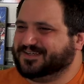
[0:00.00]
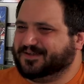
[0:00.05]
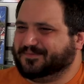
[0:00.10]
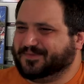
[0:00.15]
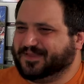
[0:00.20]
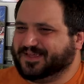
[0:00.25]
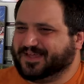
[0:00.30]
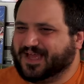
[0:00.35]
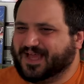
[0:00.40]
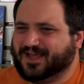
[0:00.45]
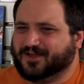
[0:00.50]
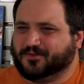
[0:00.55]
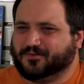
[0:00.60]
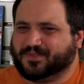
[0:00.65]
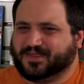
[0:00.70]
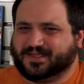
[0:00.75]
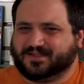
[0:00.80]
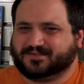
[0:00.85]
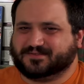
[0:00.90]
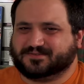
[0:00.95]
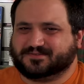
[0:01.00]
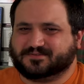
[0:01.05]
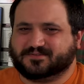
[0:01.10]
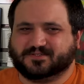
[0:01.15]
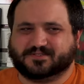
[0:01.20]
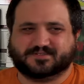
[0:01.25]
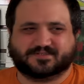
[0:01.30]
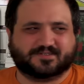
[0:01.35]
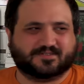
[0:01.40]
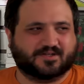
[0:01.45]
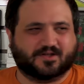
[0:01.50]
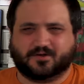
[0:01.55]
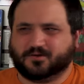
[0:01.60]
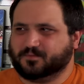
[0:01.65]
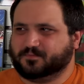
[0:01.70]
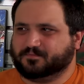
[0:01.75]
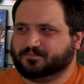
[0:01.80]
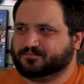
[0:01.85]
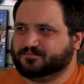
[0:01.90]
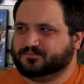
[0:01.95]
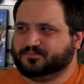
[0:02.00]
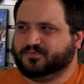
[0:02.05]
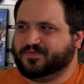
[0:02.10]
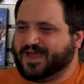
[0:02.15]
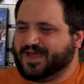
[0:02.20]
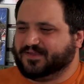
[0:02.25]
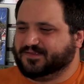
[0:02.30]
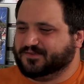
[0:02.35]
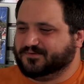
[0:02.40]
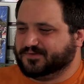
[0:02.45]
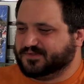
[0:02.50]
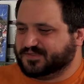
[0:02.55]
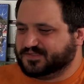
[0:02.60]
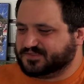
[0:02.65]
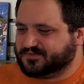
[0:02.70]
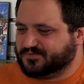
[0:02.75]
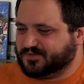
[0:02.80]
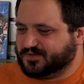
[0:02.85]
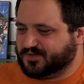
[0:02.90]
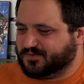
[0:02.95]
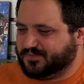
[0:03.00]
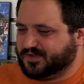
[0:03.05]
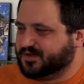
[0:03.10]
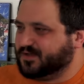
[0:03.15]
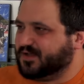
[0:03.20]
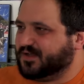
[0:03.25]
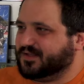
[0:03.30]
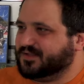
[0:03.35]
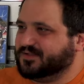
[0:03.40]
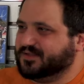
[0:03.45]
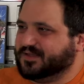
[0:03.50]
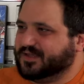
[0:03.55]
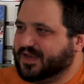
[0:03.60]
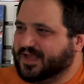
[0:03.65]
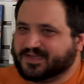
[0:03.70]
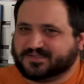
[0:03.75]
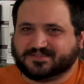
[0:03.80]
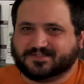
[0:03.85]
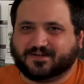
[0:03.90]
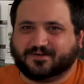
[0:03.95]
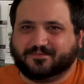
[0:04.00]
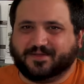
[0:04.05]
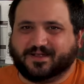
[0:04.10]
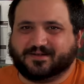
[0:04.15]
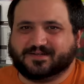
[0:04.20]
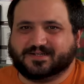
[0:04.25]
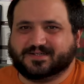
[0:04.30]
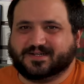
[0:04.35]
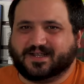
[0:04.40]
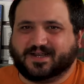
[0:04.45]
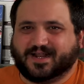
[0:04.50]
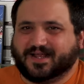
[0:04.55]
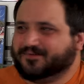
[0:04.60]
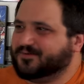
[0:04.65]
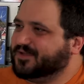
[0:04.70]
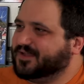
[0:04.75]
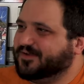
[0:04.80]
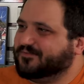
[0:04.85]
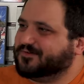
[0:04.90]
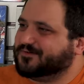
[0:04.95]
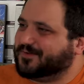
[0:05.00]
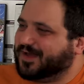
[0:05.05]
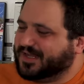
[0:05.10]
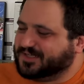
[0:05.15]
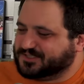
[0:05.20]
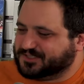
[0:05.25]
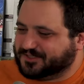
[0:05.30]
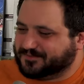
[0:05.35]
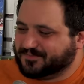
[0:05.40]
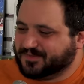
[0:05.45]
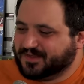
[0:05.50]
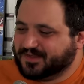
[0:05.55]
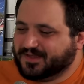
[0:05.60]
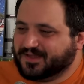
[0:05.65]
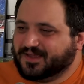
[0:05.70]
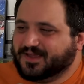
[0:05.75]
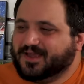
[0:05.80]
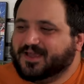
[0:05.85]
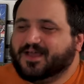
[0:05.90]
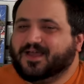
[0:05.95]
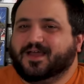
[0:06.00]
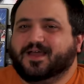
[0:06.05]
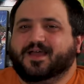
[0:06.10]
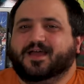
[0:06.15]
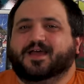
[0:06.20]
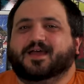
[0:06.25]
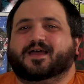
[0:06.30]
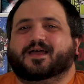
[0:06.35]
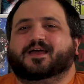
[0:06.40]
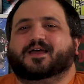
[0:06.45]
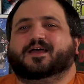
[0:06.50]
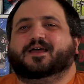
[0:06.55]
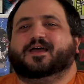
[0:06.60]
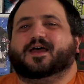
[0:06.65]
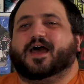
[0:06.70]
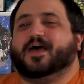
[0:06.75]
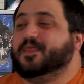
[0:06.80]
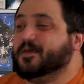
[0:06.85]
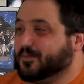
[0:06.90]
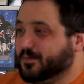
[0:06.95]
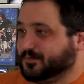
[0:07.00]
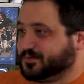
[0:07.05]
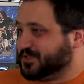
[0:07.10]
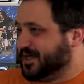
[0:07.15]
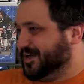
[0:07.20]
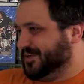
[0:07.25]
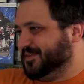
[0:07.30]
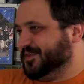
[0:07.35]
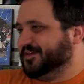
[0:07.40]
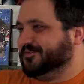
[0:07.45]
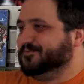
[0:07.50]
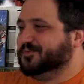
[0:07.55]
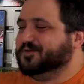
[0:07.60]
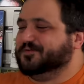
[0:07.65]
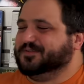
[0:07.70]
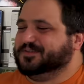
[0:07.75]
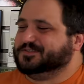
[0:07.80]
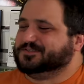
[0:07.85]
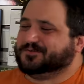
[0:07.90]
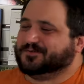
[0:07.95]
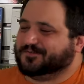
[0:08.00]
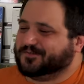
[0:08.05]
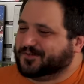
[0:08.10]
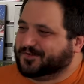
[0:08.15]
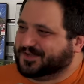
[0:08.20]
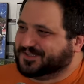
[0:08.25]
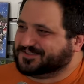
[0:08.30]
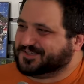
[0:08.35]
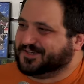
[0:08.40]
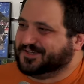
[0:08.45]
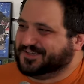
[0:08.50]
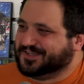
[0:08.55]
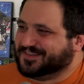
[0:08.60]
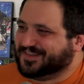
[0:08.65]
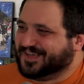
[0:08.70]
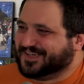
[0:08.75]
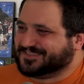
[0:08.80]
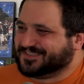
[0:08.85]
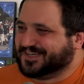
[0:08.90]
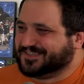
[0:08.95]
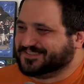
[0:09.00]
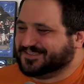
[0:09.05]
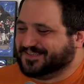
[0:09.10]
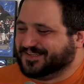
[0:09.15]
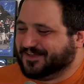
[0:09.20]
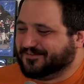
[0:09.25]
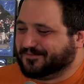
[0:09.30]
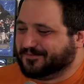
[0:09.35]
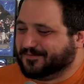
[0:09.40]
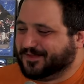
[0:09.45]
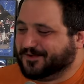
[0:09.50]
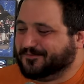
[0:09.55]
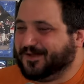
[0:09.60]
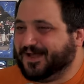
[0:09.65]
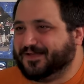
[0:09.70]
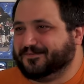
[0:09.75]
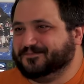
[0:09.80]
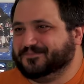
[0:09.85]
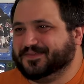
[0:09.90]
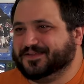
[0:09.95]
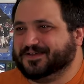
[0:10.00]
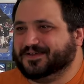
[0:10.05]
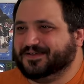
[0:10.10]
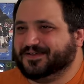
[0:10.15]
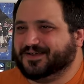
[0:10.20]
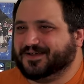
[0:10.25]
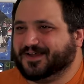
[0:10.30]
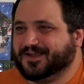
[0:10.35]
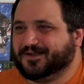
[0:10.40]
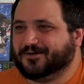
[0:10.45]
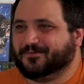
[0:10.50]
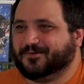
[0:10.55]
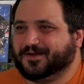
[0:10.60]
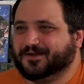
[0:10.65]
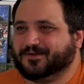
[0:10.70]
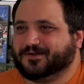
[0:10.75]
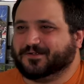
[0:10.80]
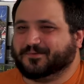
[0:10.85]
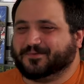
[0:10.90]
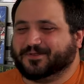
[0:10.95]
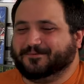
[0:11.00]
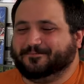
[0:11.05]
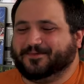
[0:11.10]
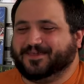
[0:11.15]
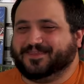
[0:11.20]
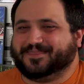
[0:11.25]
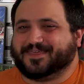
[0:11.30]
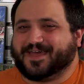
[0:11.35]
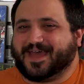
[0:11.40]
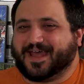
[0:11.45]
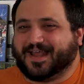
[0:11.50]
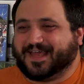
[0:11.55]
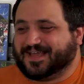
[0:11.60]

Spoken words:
And I'm like, oh, then there's no value in this film at all. It has no merit, and I will never watch it. And then we were trying to think of movies to review, and I saw you did Last House on the Left. I'm like, well, I don't want her to repeat that.